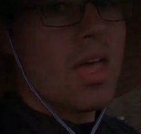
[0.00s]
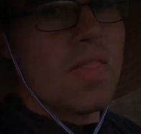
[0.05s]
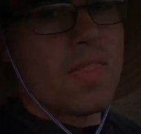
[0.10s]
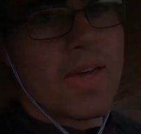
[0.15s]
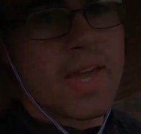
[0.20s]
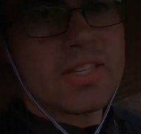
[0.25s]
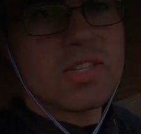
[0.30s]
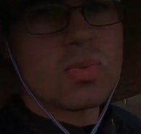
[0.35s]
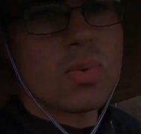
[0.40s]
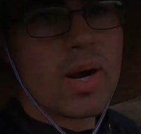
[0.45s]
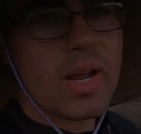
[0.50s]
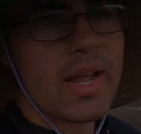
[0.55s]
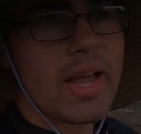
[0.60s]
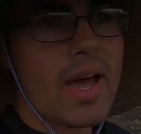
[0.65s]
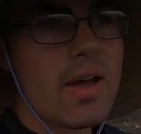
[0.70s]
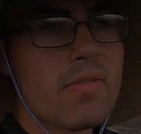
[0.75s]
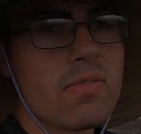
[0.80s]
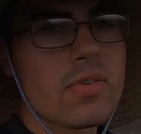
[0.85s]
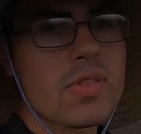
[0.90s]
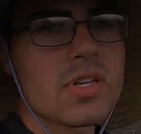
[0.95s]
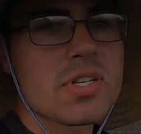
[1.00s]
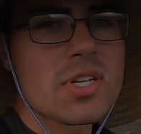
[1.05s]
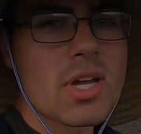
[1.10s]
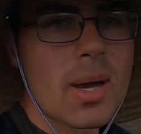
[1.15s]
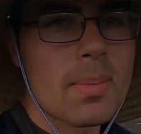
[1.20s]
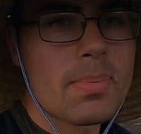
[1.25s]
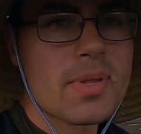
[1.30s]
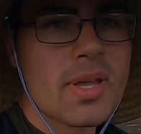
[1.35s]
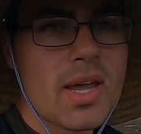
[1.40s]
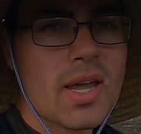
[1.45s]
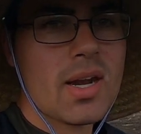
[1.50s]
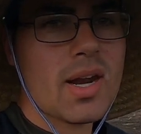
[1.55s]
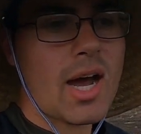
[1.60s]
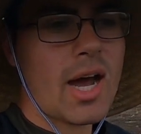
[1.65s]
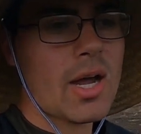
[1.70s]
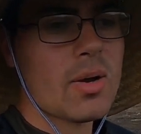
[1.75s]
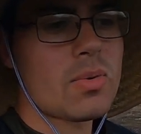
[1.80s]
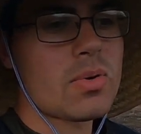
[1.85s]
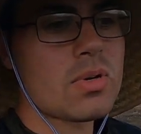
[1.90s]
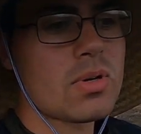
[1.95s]
that's what I have for this update.
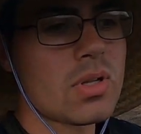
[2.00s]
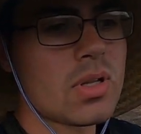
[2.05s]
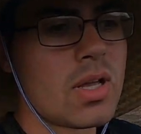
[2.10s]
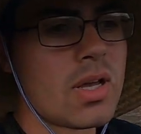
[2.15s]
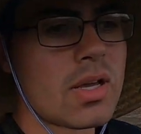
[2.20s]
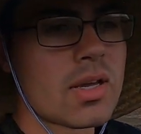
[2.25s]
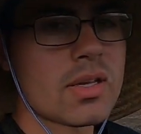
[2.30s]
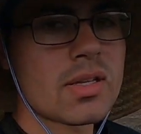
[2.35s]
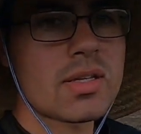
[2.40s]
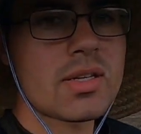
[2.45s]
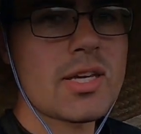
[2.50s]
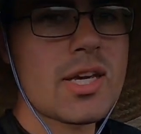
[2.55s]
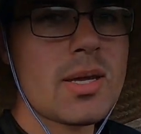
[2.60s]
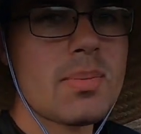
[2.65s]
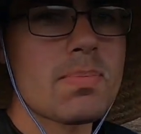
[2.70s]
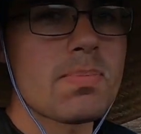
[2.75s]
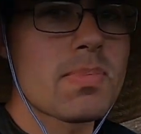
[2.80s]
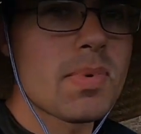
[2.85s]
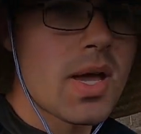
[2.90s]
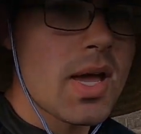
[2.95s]
I will keep